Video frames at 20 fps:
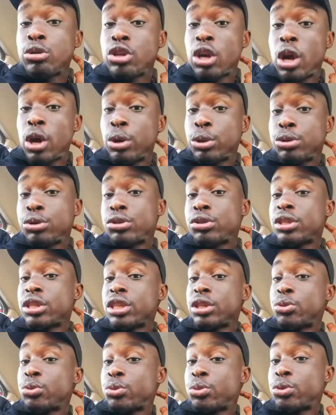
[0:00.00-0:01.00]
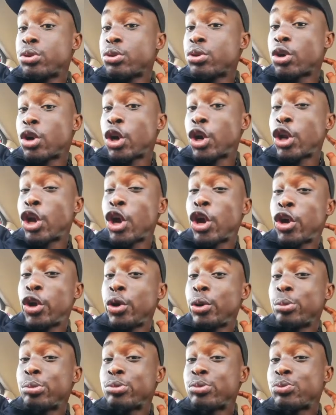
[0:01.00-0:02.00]
Okay, got
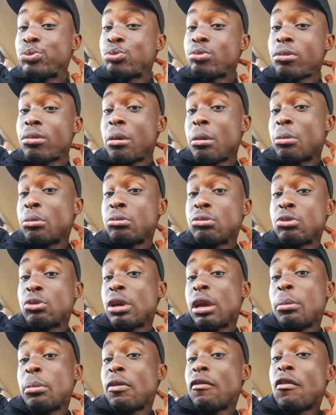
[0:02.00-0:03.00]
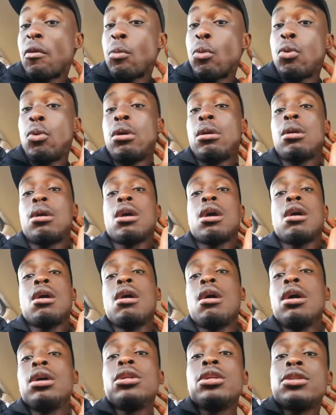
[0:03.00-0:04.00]
home, mom came back from work.
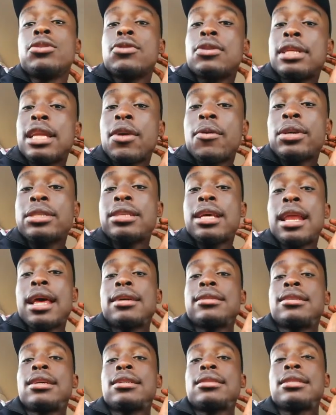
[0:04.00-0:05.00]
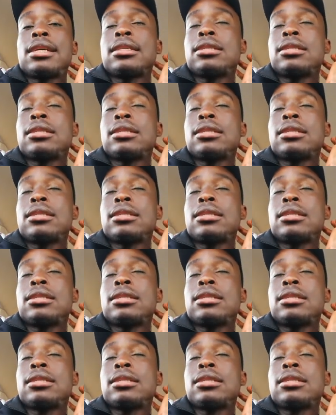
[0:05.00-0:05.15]
She's like, where's the license?